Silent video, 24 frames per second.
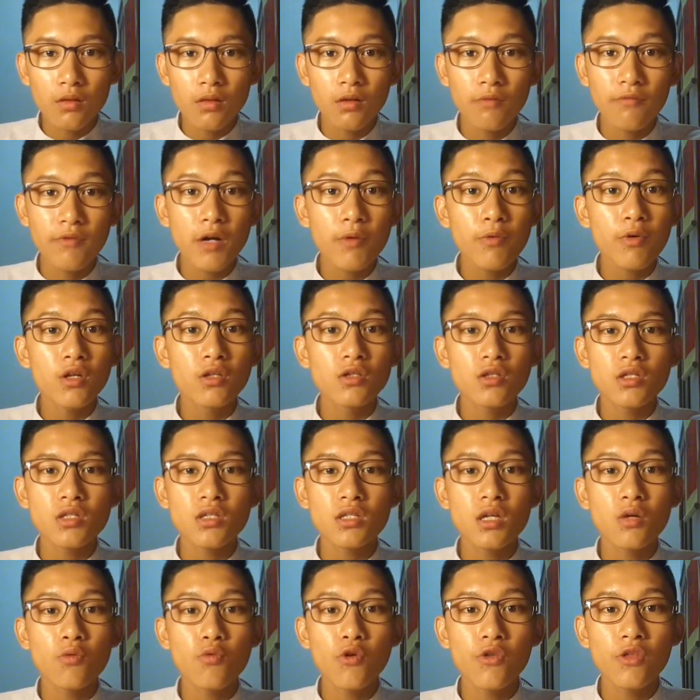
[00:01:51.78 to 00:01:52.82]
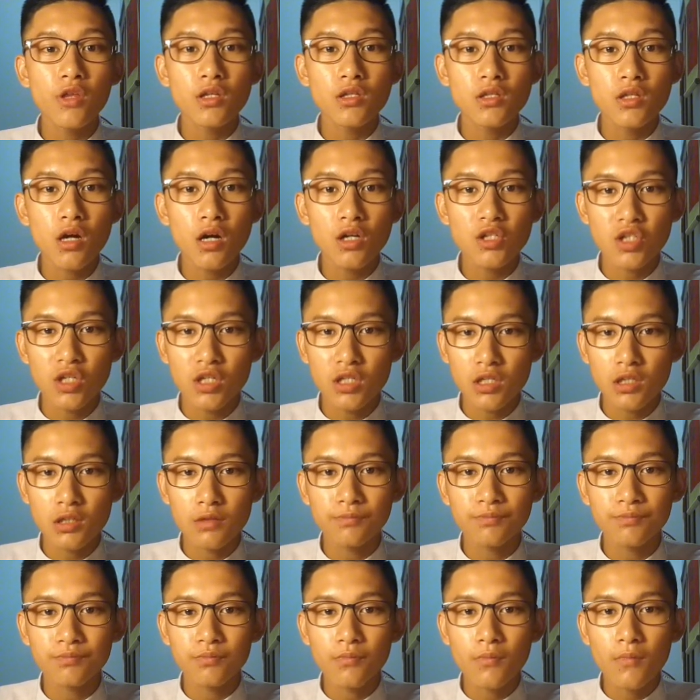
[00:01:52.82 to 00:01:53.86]
the very interesting way they taught us,
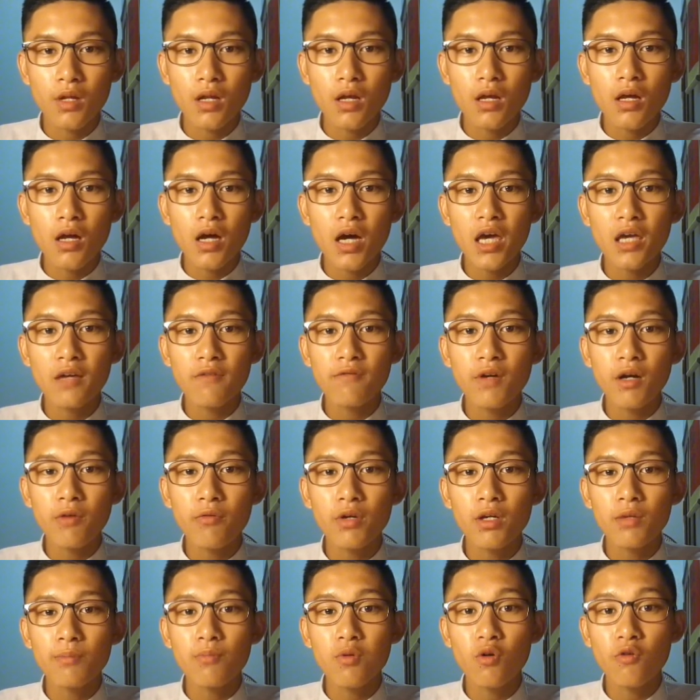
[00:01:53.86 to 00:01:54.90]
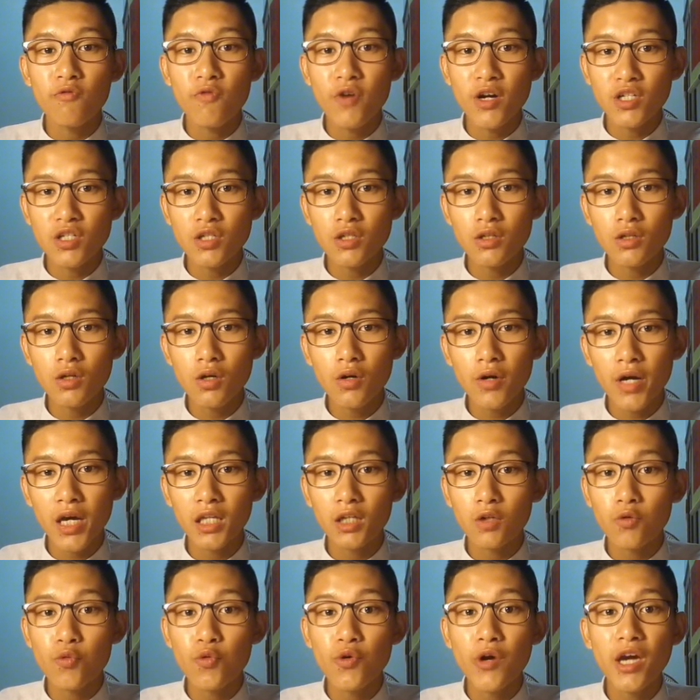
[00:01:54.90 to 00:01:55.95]
a very professional
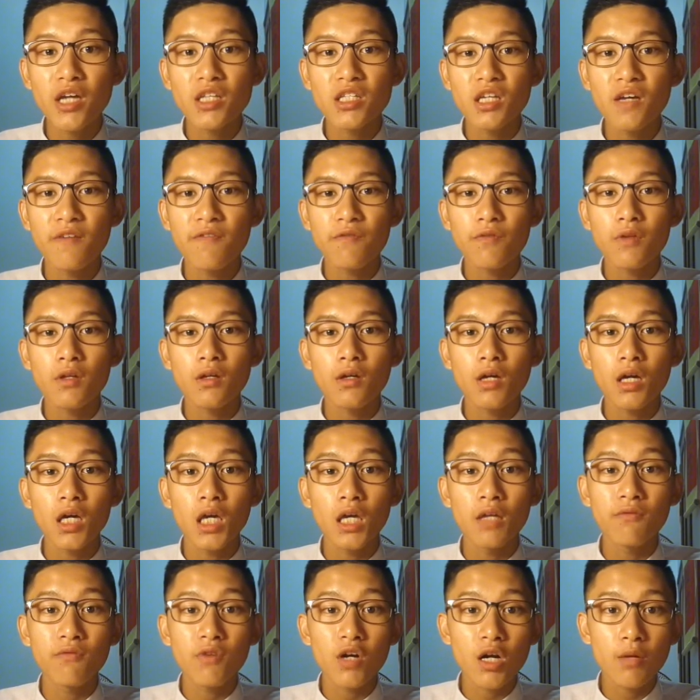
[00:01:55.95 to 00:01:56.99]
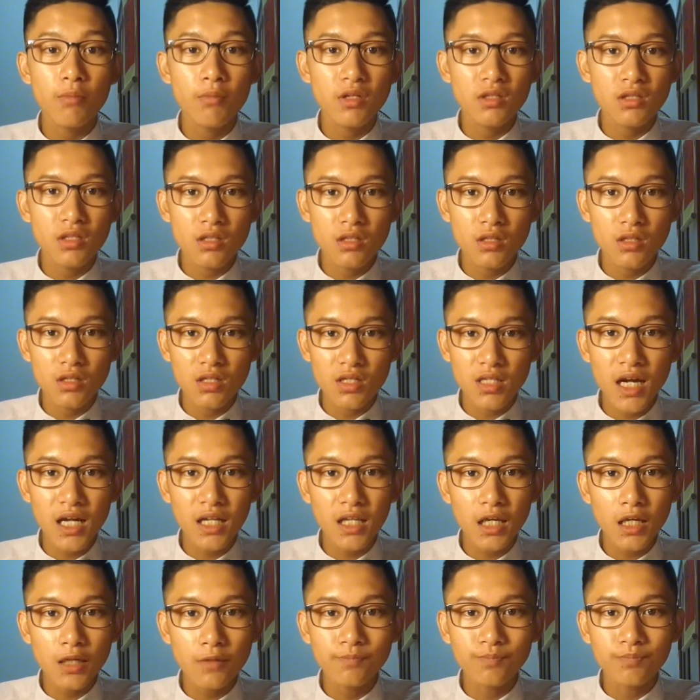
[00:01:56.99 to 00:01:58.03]
and creative environment to
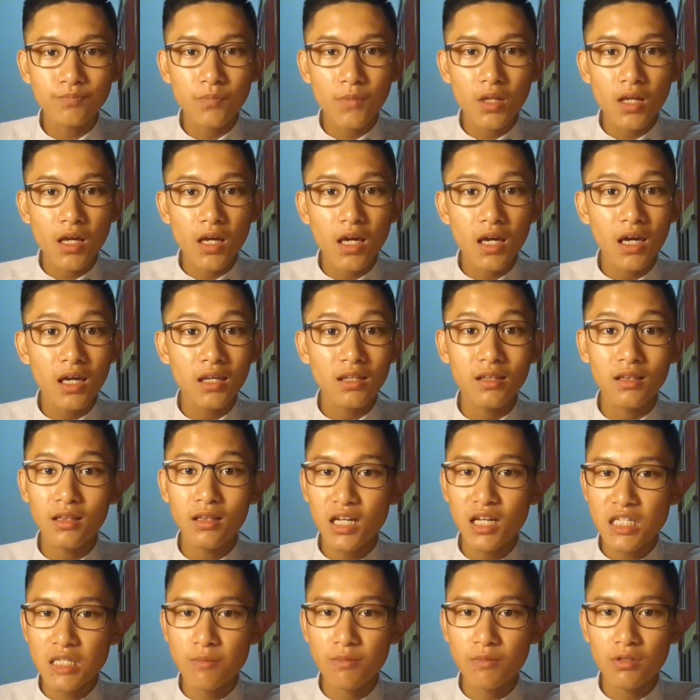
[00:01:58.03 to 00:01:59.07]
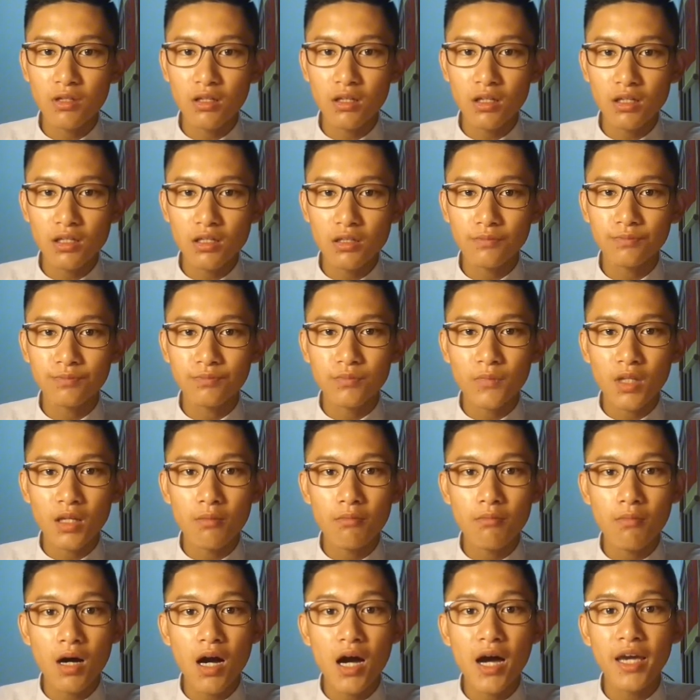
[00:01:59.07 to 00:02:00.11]
study, and last but not least,
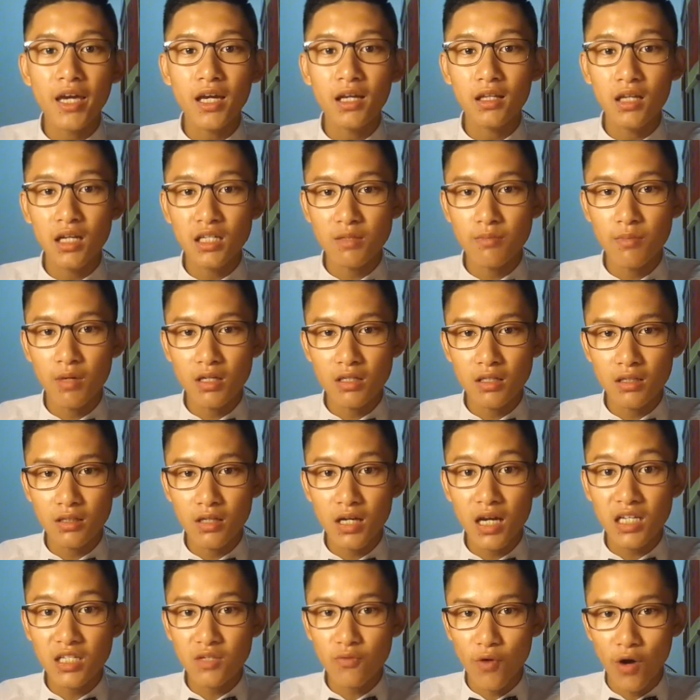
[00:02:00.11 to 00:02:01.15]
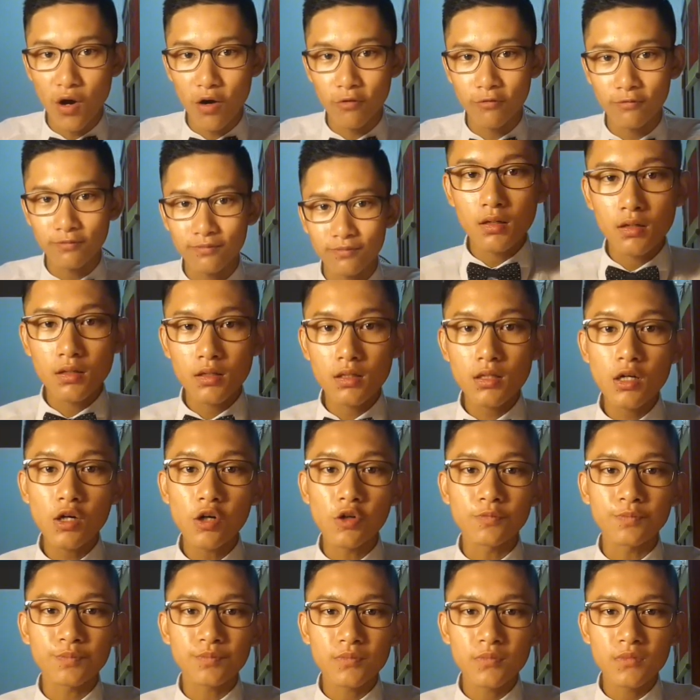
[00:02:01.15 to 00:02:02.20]
my classmates as well.
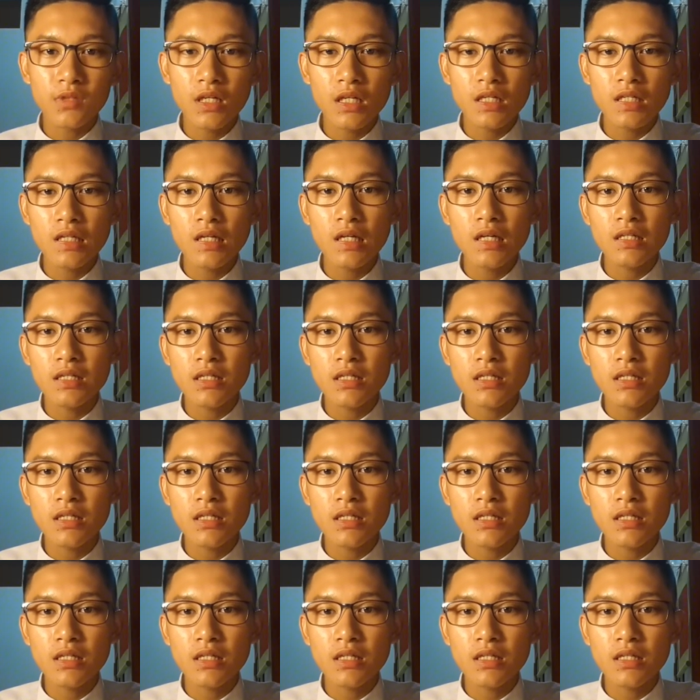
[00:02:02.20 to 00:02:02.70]
So, this